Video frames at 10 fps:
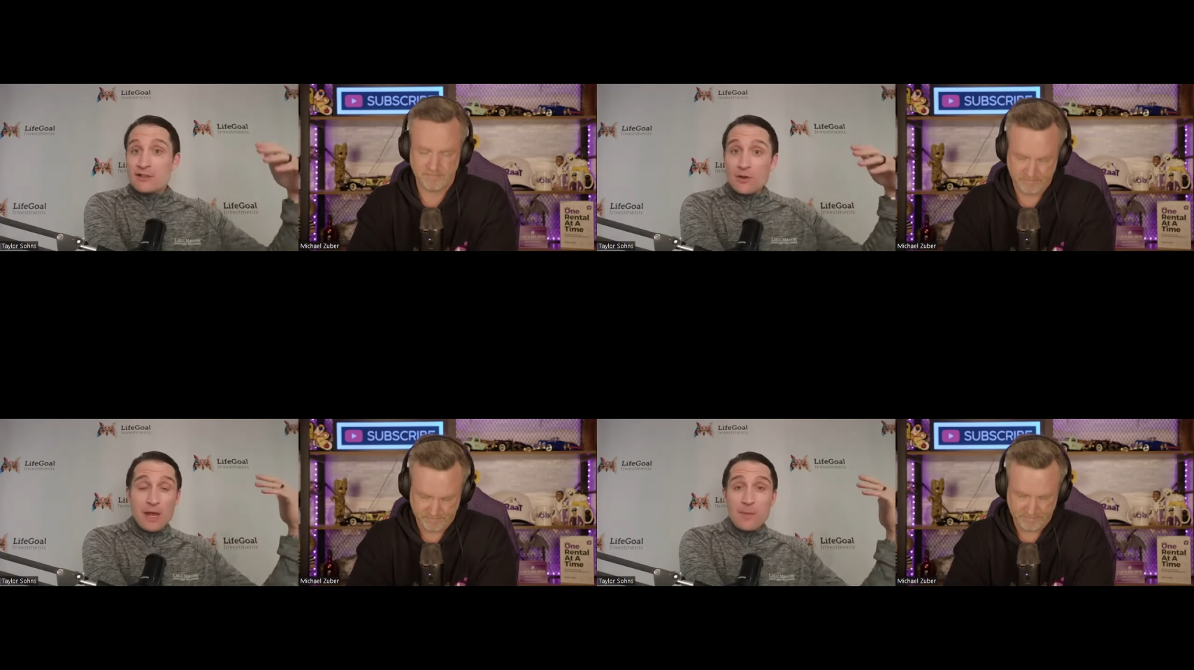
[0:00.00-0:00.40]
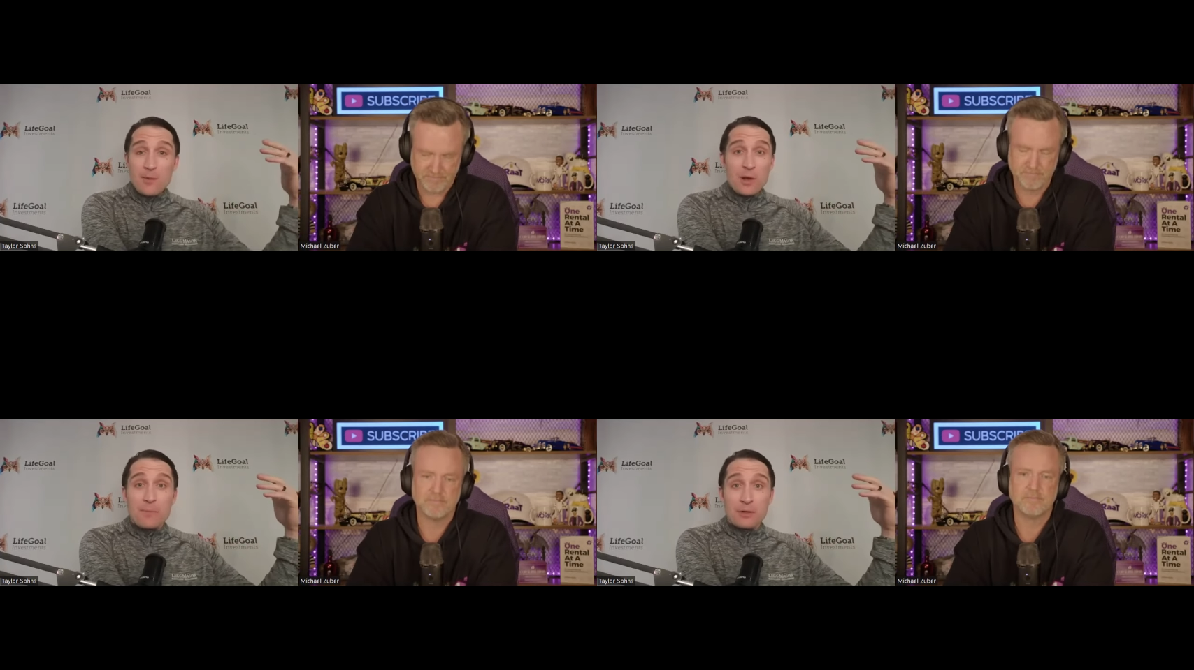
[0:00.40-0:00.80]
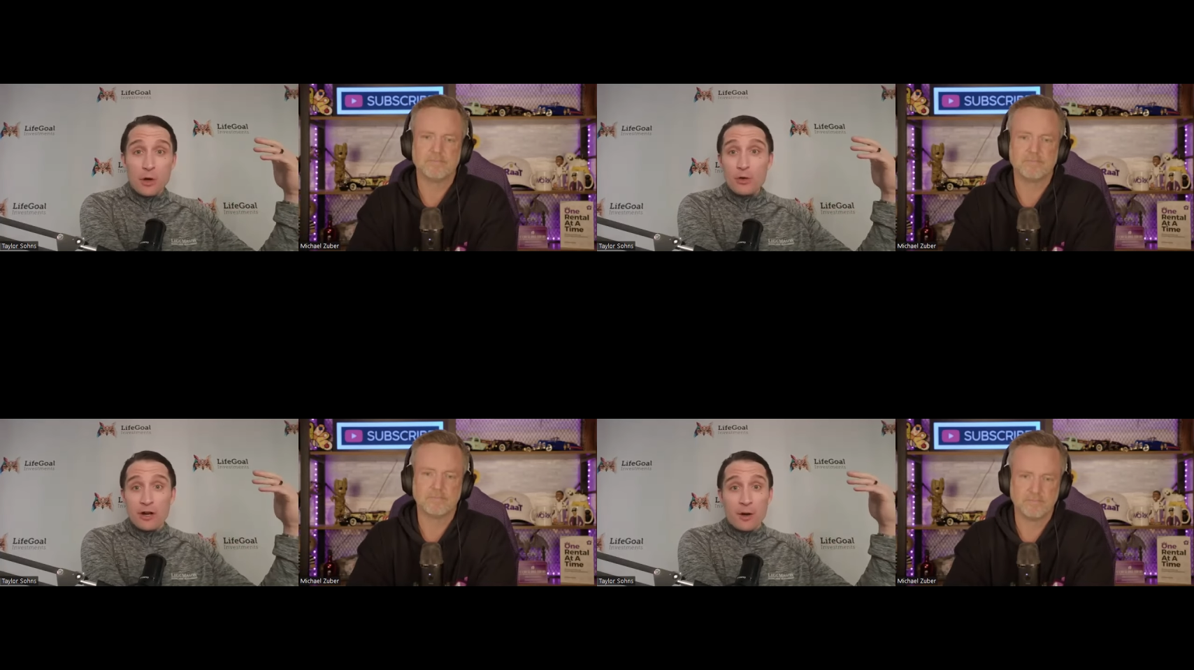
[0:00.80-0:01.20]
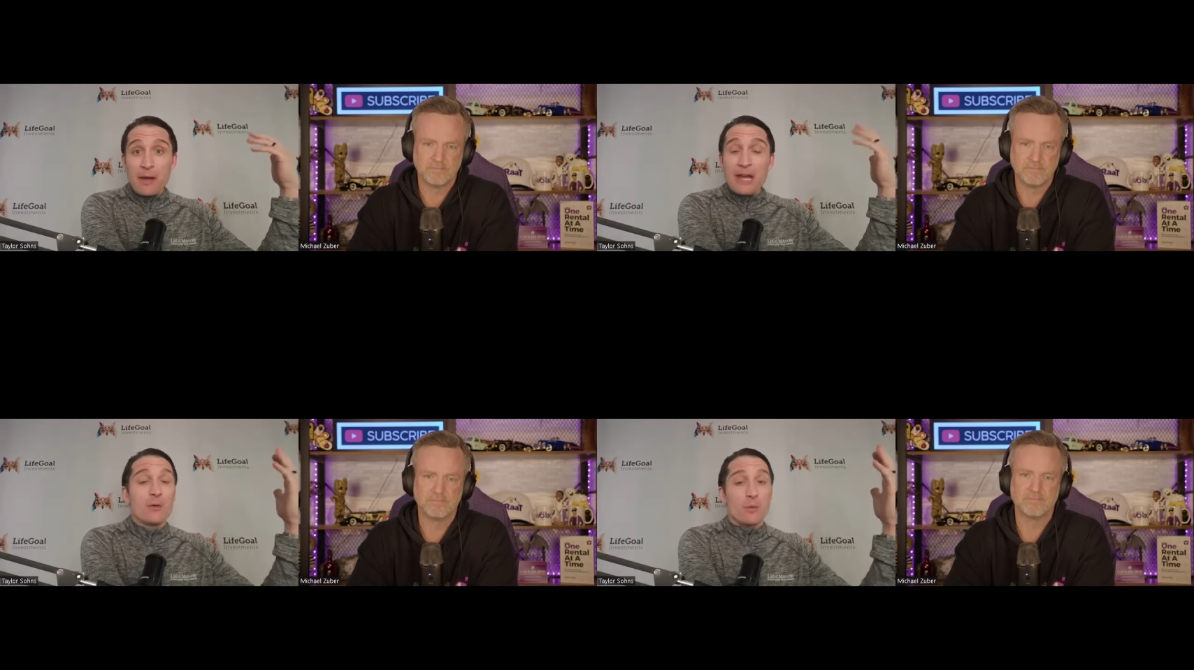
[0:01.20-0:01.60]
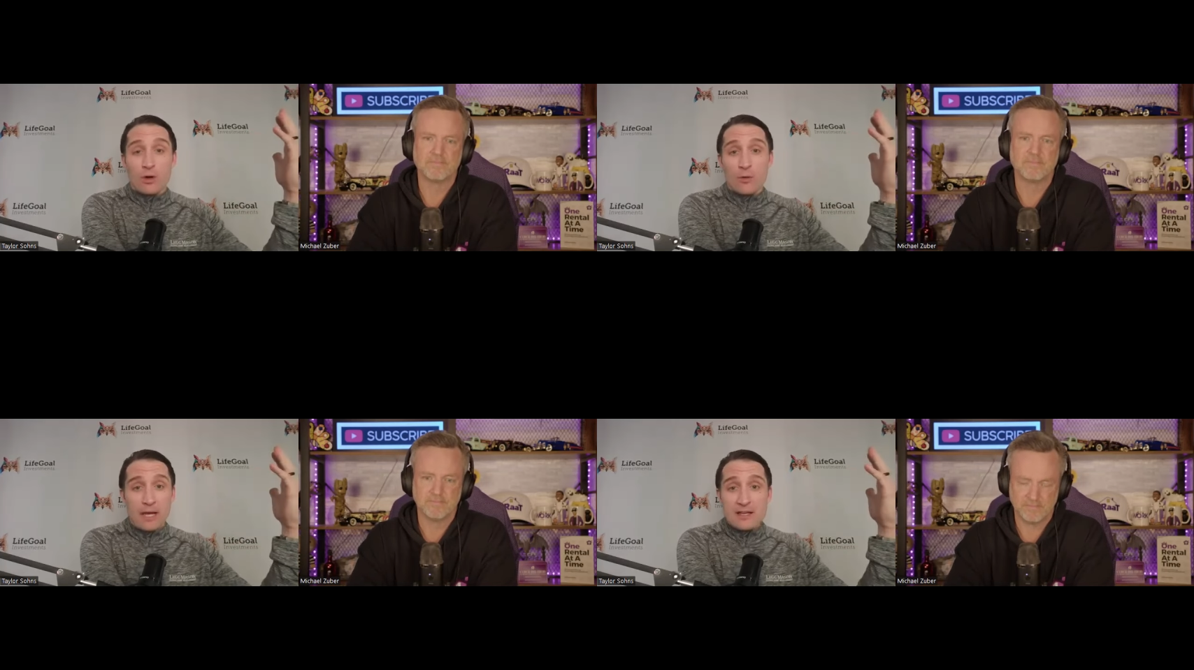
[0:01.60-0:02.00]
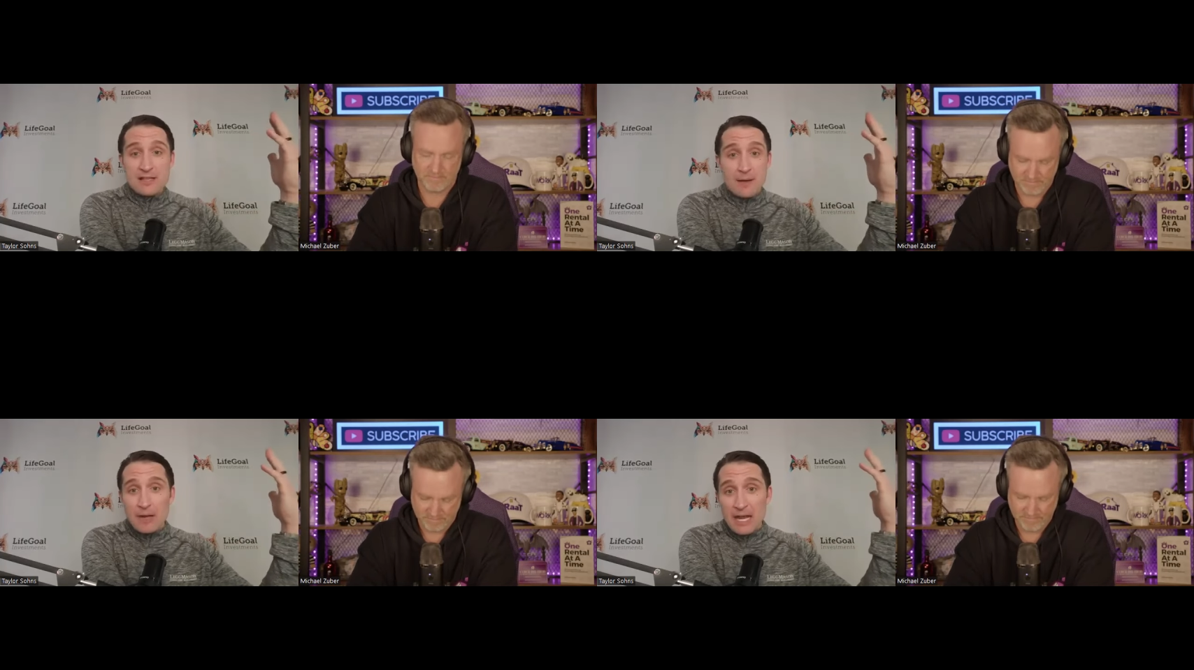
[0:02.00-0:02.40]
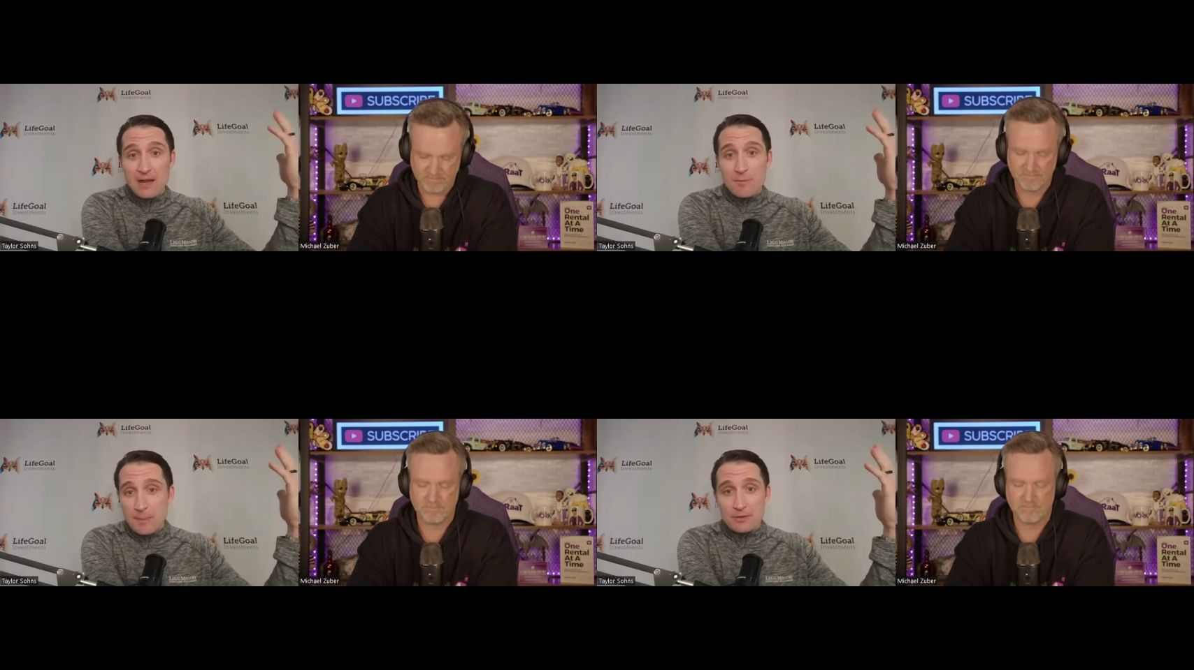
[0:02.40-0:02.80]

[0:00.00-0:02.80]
Speaker 1: So maybe we bloated our payroll based on paying mm-hmm.